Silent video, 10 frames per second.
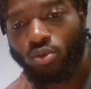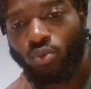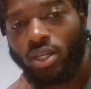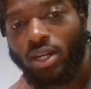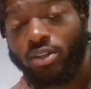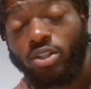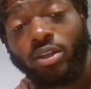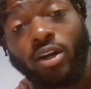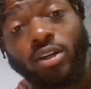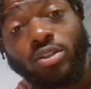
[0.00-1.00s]
we can actually
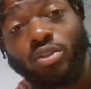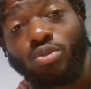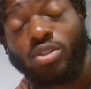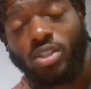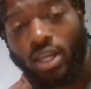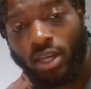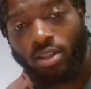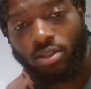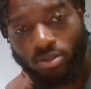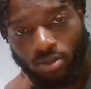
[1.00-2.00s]
understand
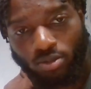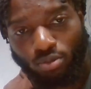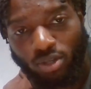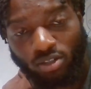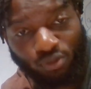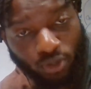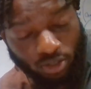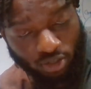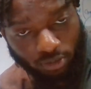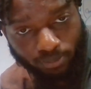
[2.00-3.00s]
the system and its
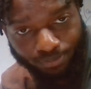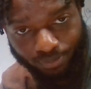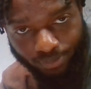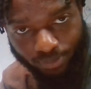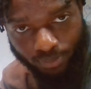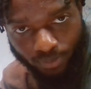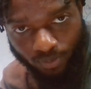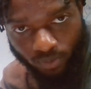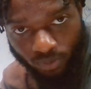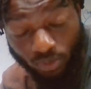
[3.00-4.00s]
function.
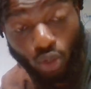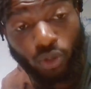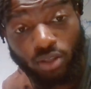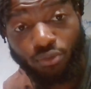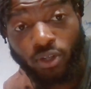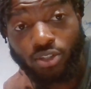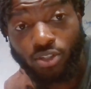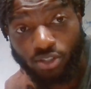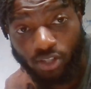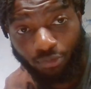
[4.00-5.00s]
Knowing the function
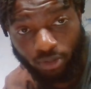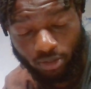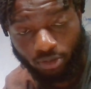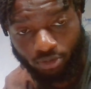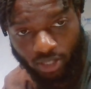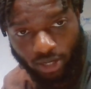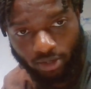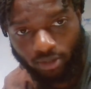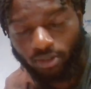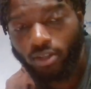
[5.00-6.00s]
is different than
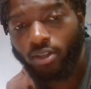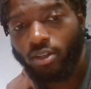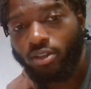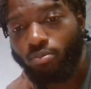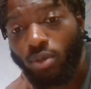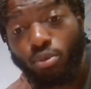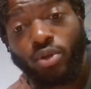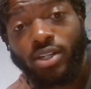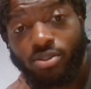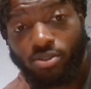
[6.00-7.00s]
understanding.
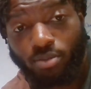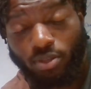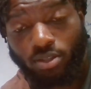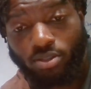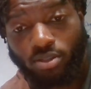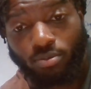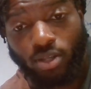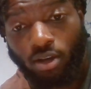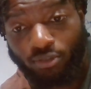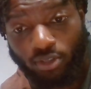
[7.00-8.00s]
Memorizing something is
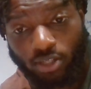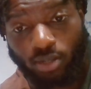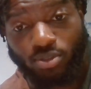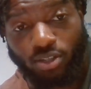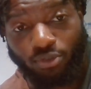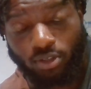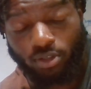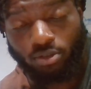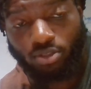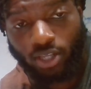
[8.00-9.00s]
oftentimes different than
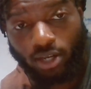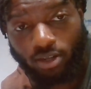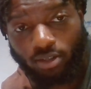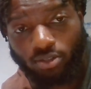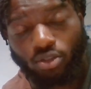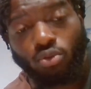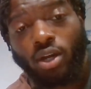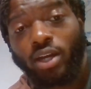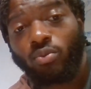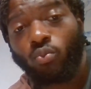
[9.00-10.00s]
understanding. So
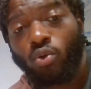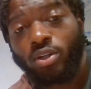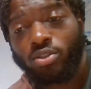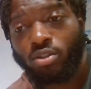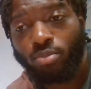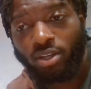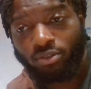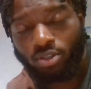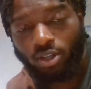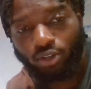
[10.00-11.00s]
I'd want us to be able
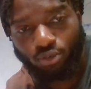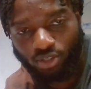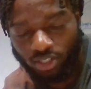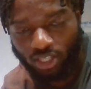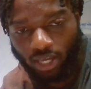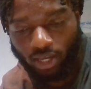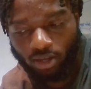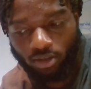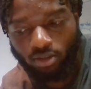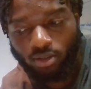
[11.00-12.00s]
to
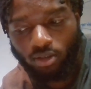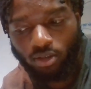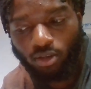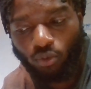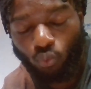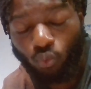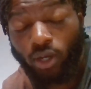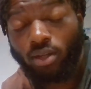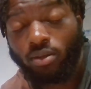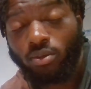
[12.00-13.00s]
understand
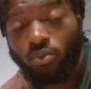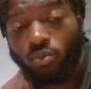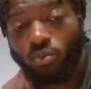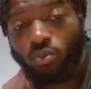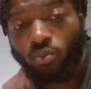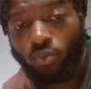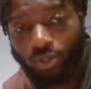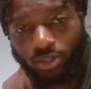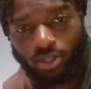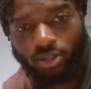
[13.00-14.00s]
what we're
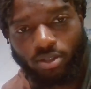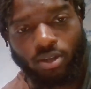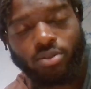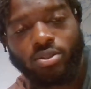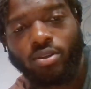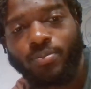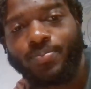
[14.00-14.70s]
discussing also.